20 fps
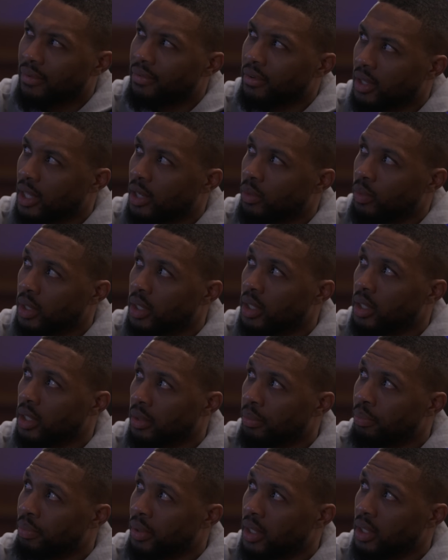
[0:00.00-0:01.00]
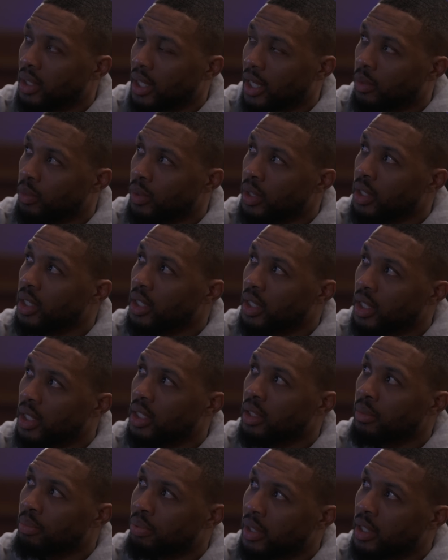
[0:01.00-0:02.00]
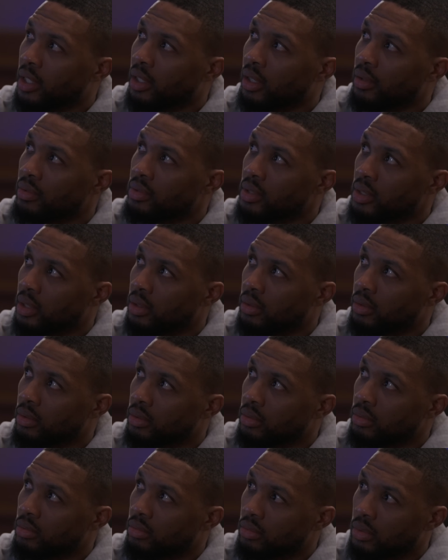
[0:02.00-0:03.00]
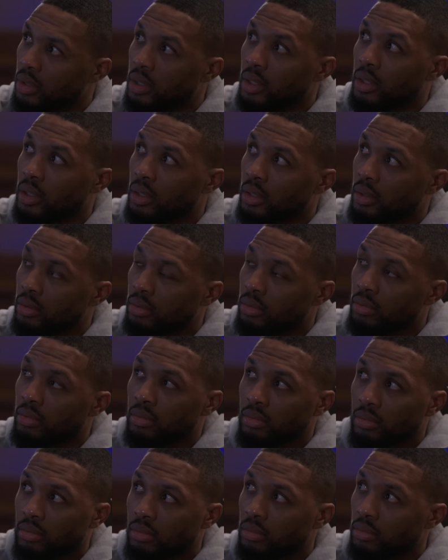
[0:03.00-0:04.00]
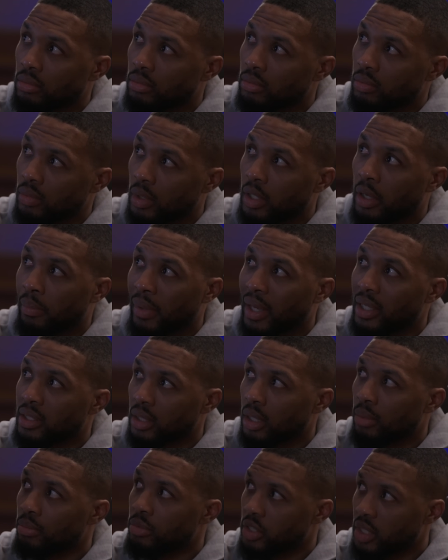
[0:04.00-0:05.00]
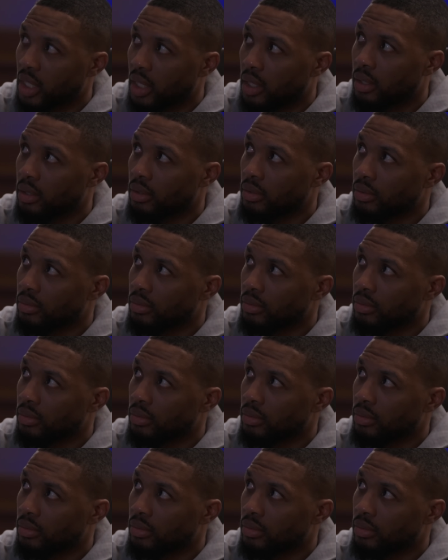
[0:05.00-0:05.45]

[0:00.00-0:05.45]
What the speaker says: felt like we can compete. Like we can get in the playoffs and we can make something shake.